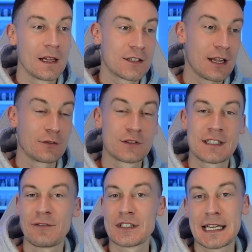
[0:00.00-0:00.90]

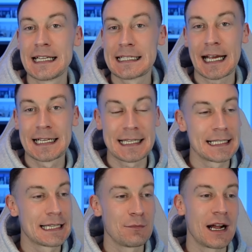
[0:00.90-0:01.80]
17 seconds
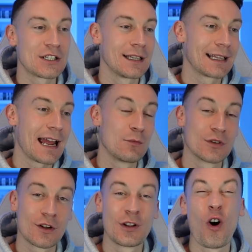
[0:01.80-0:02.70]
into the match and the game
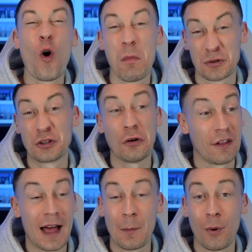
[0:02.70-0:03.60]
was almost done
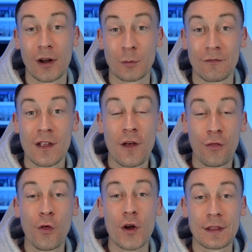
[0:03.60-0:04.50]
at that point, with
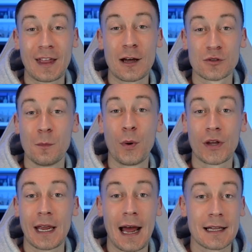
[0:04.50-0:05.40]
30,000
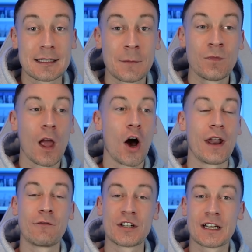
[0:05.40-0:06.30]
bucket hats on
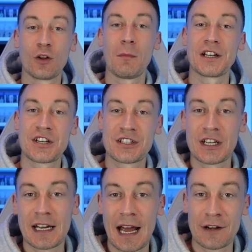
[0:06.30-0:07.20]
every single Manchester
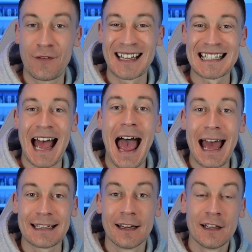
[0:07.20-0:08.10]
United fan's
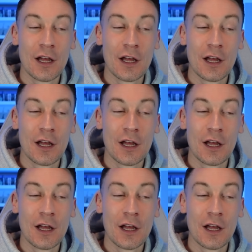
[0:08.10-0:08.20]
head.